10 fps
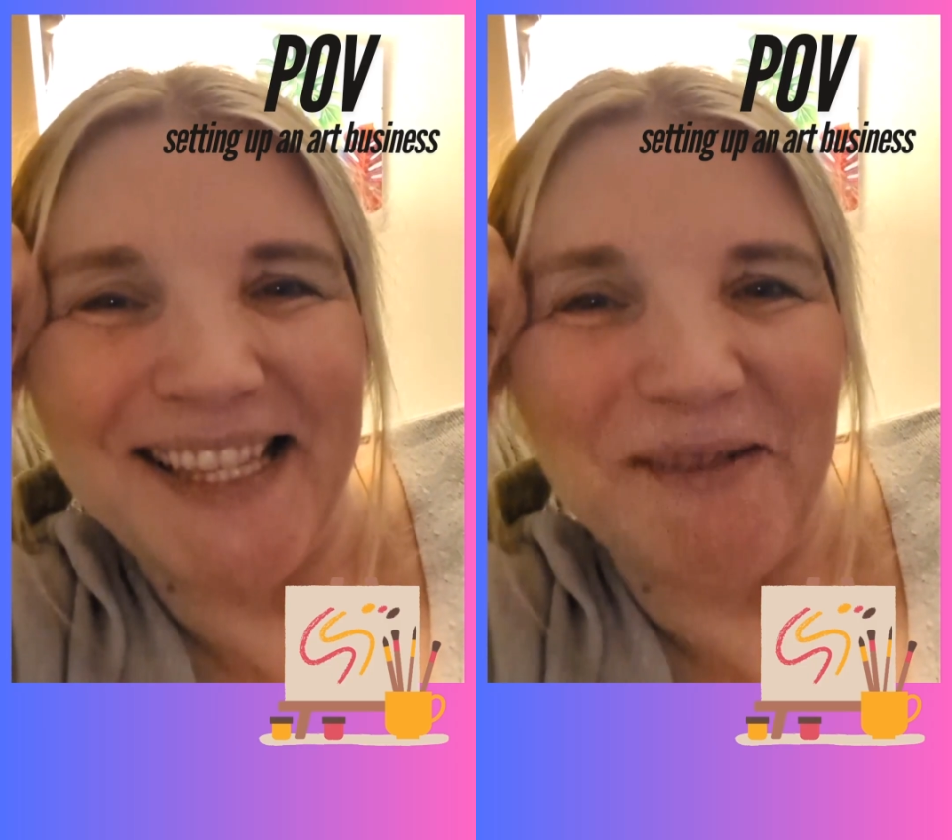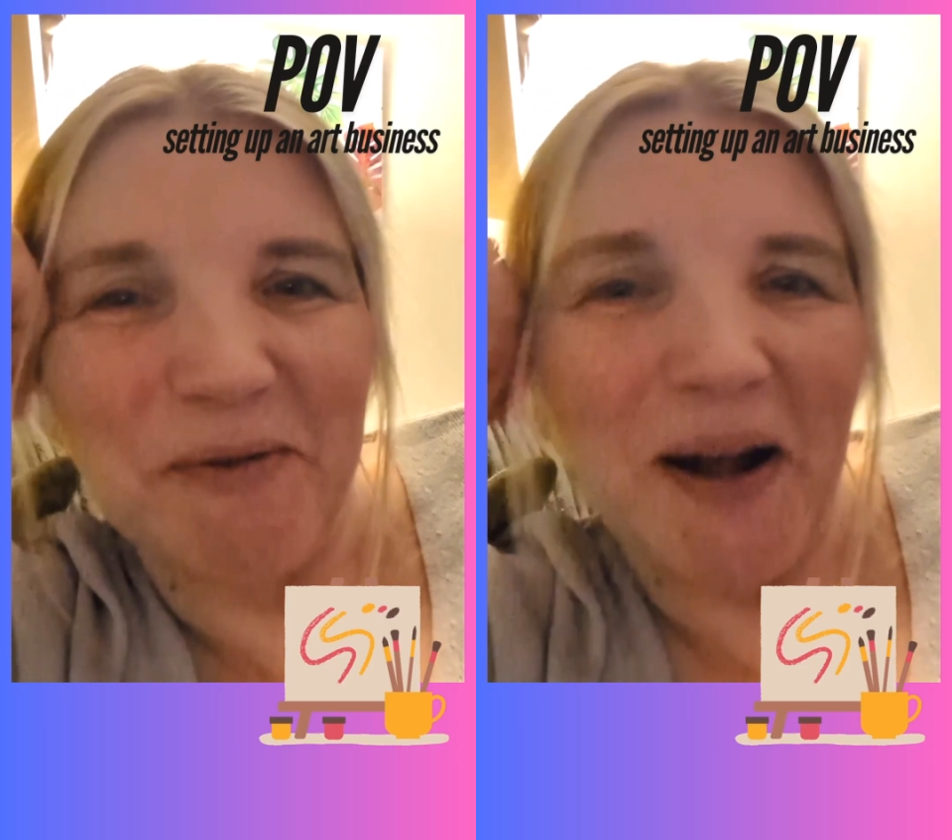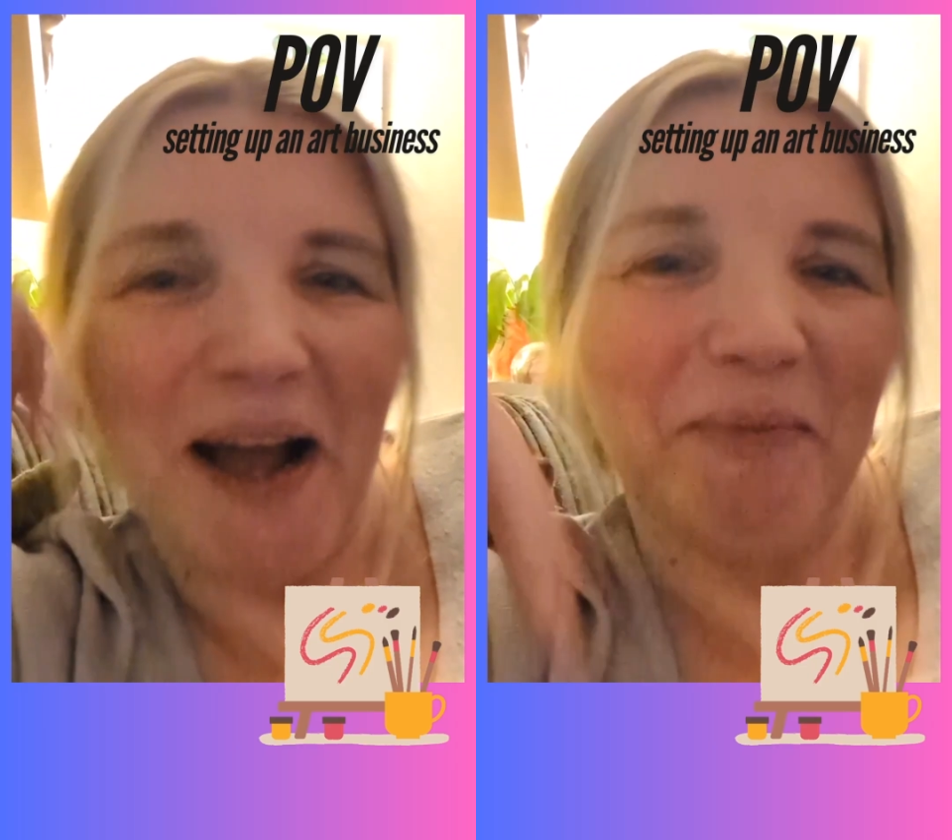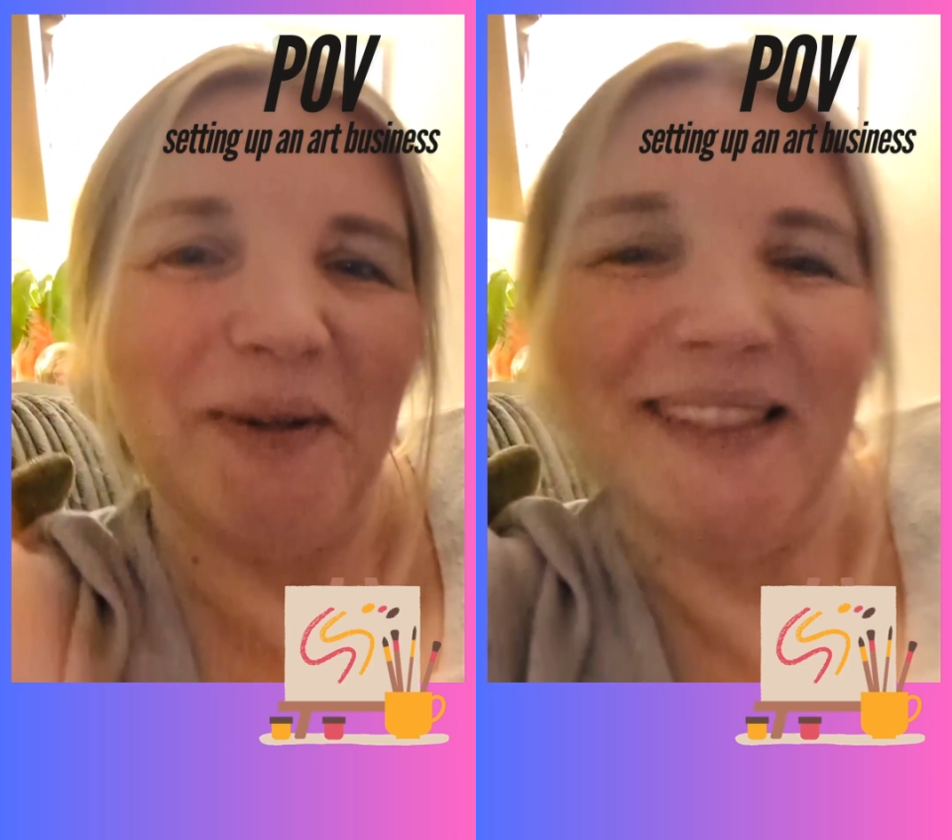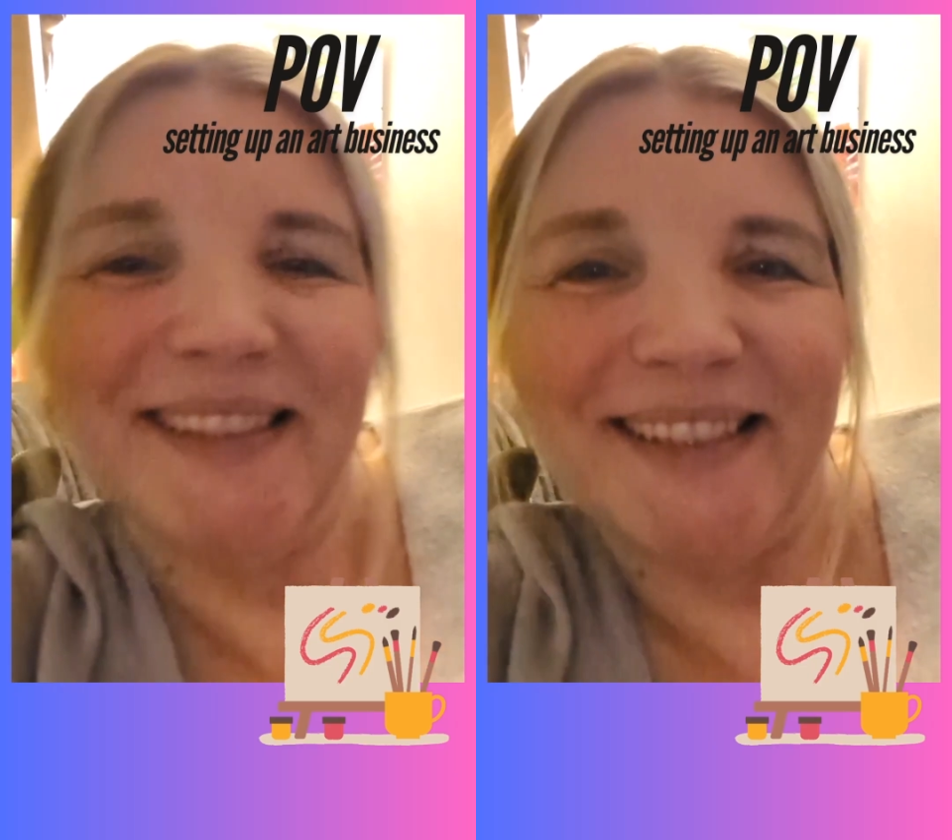see what
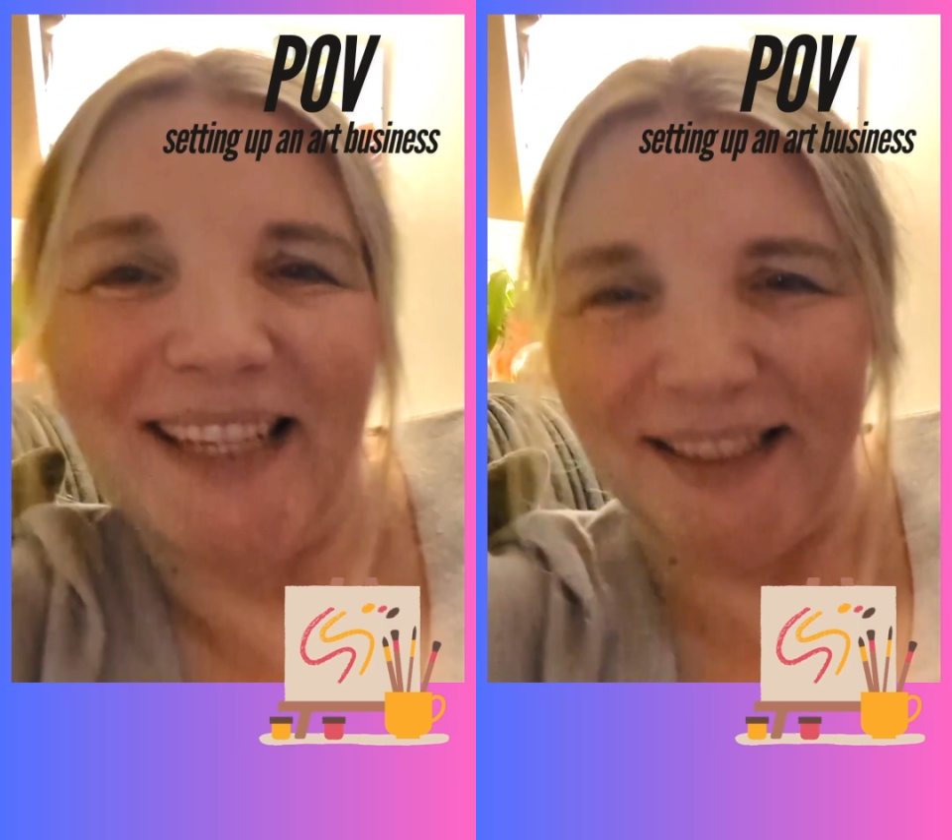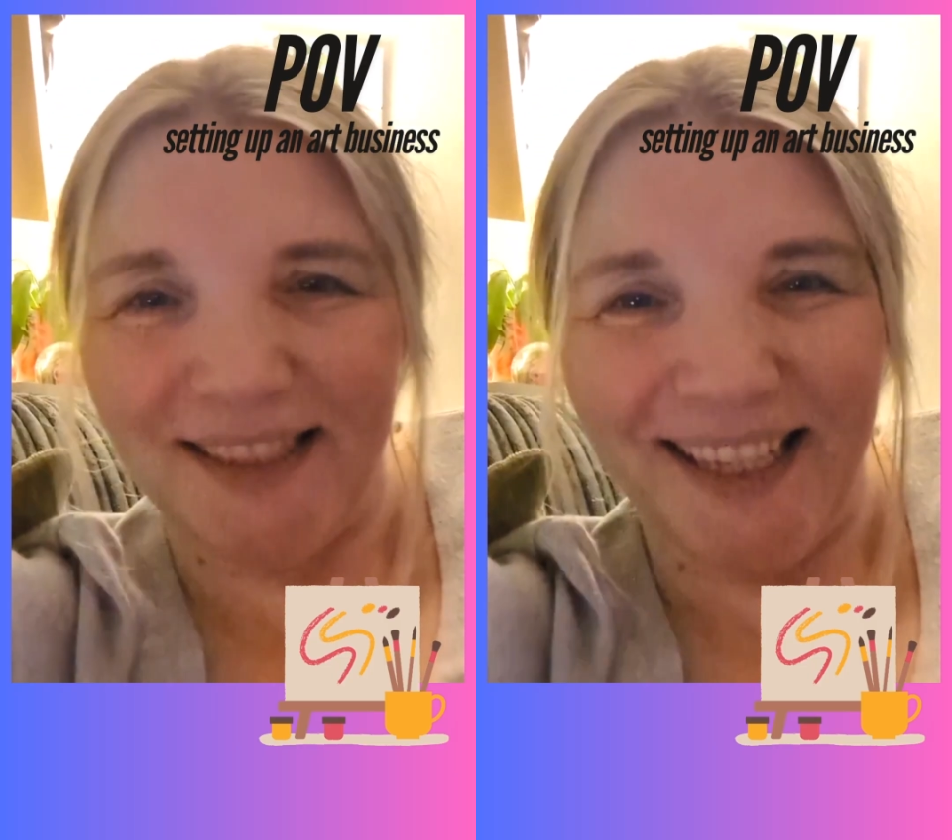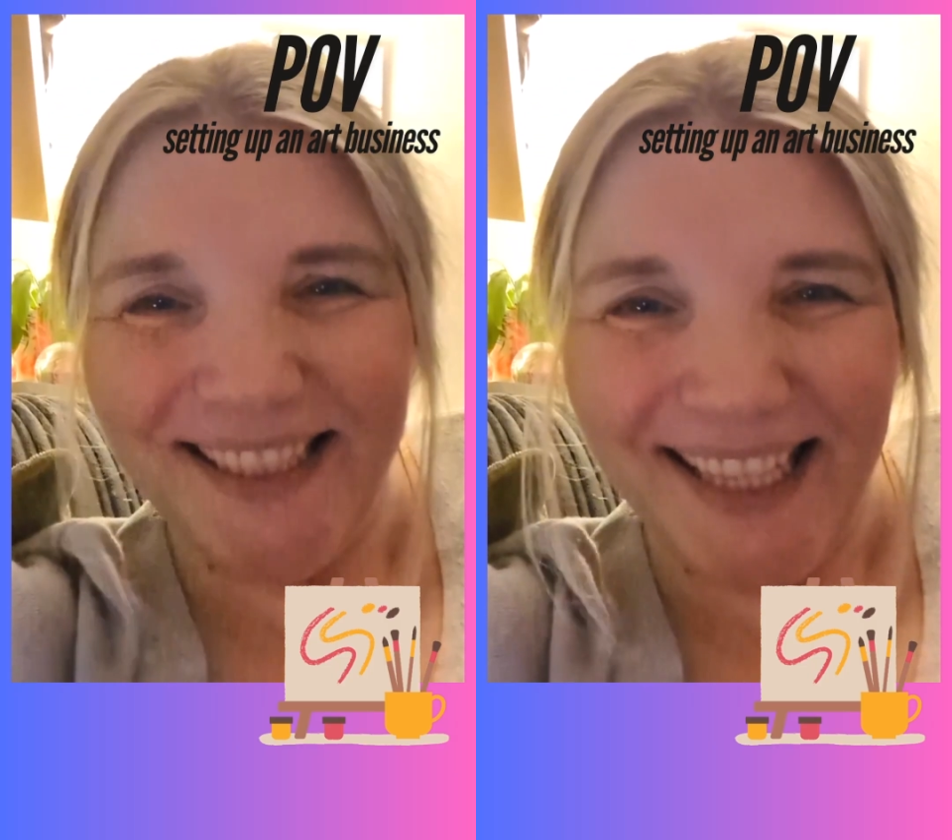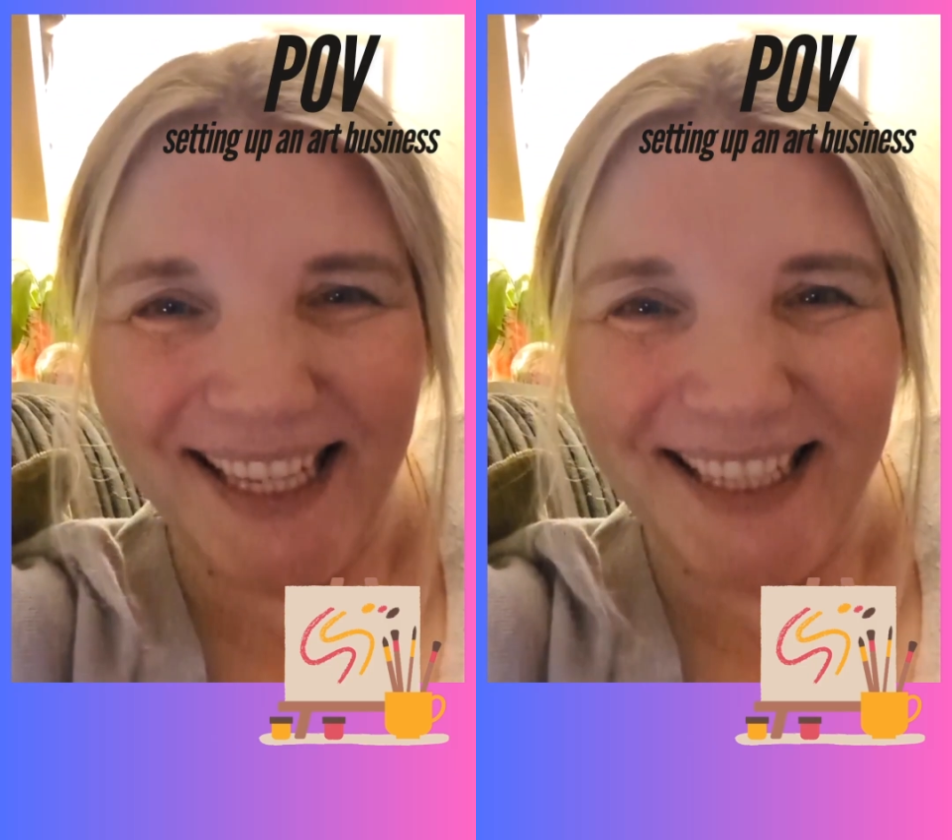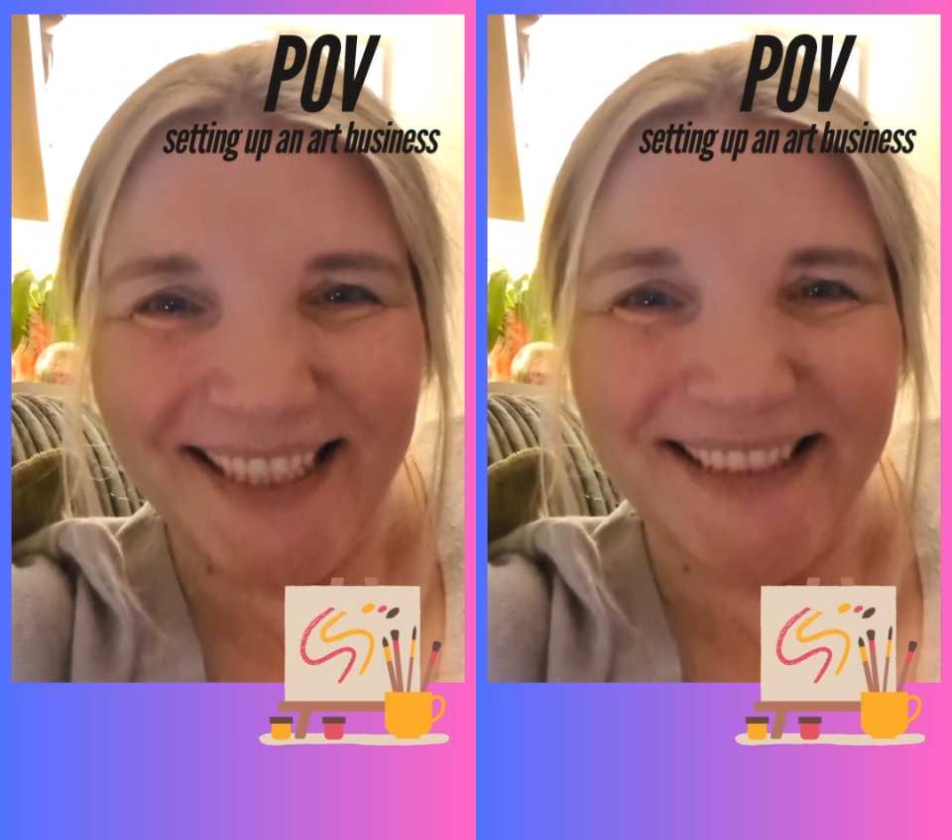happens.
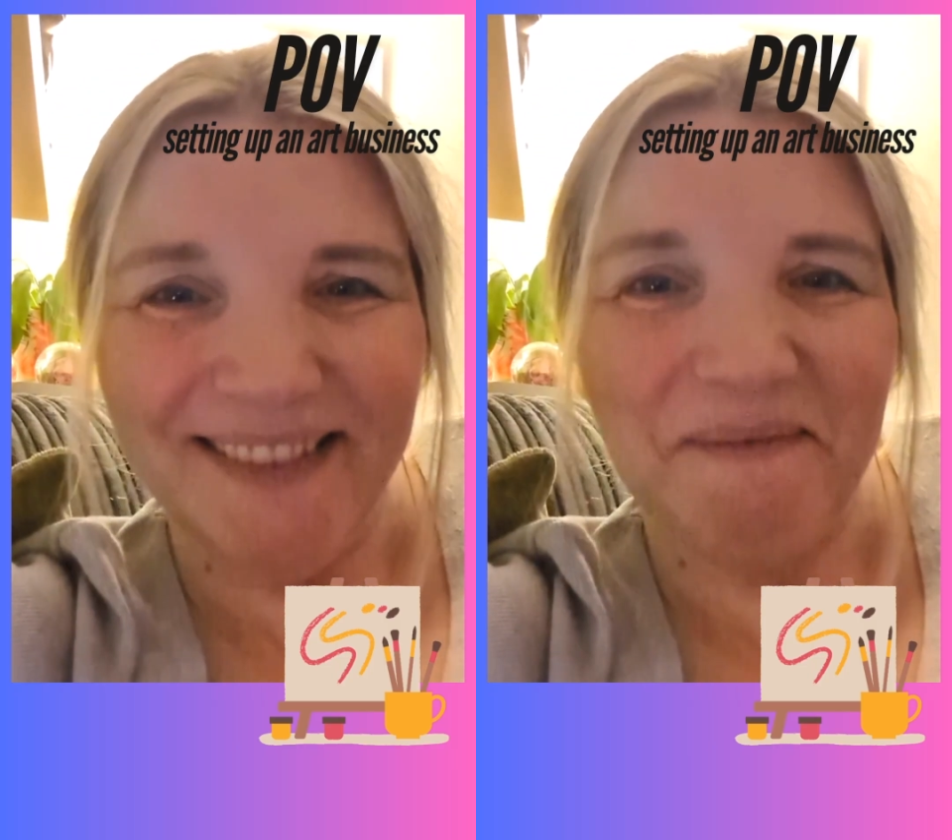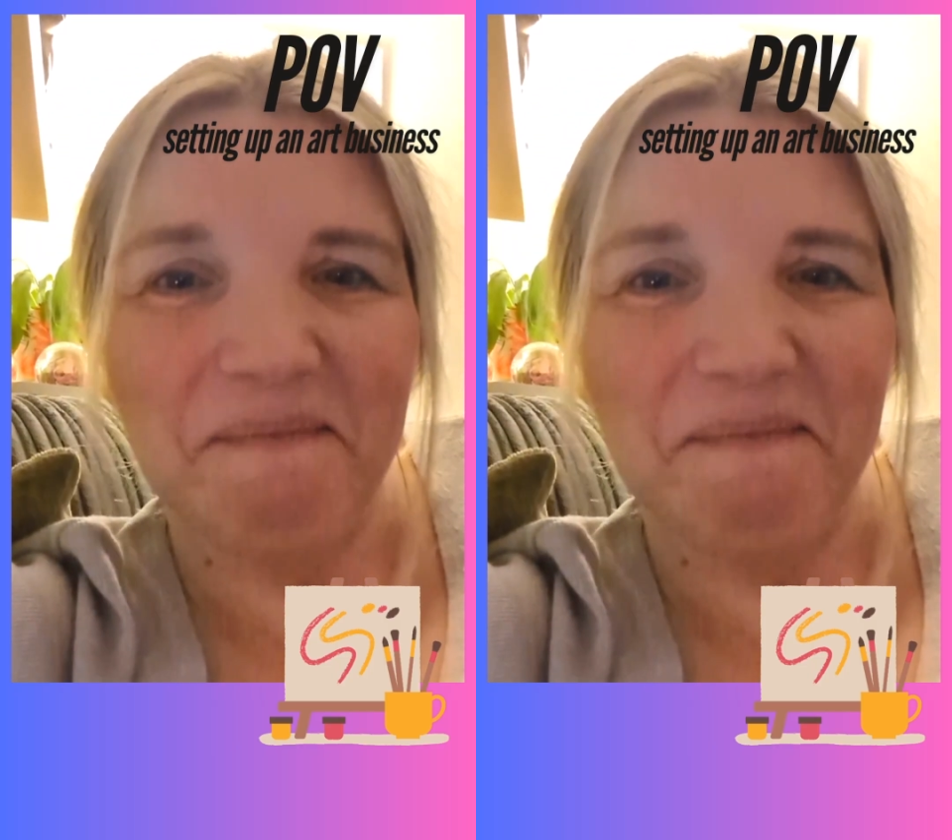Exciting!